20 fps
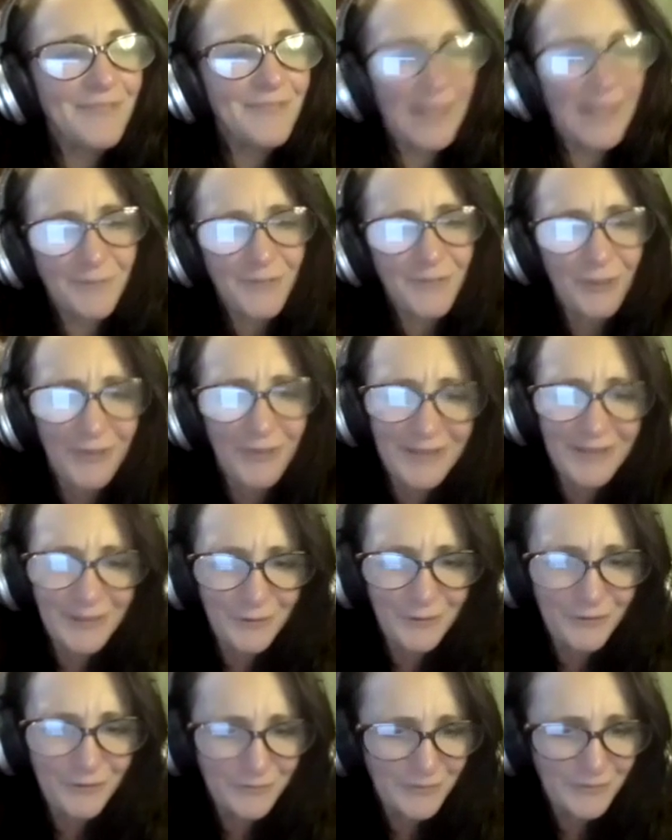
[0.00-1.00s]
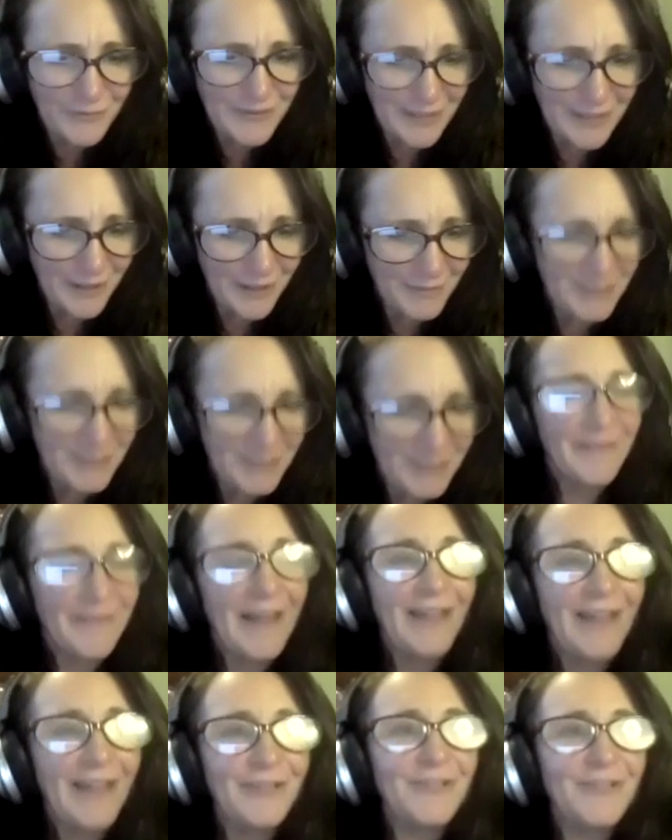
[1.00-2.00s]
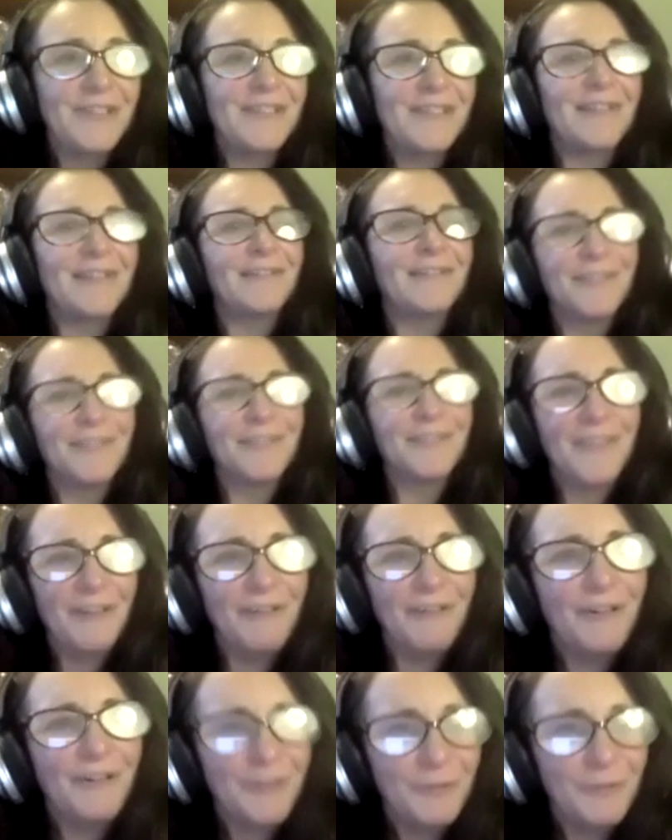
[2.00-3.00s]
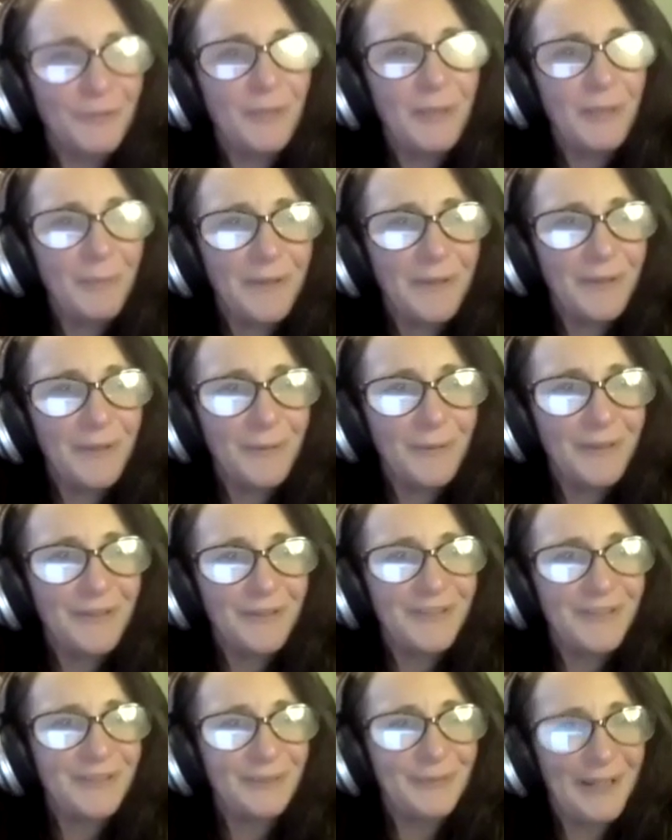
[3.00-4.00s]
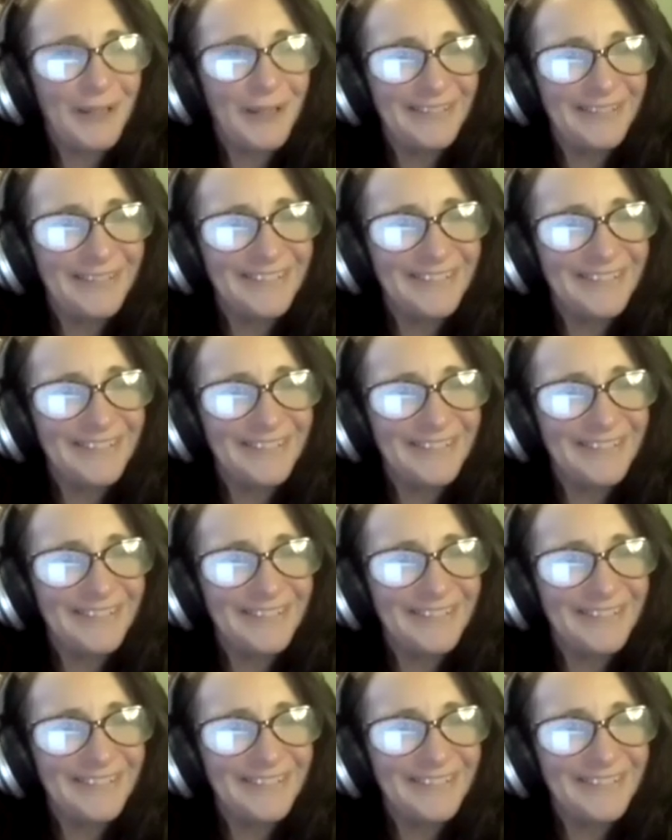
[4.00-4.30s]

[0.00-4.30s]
so there's sort of times like that you just think, oh god, there are good people in the world as well.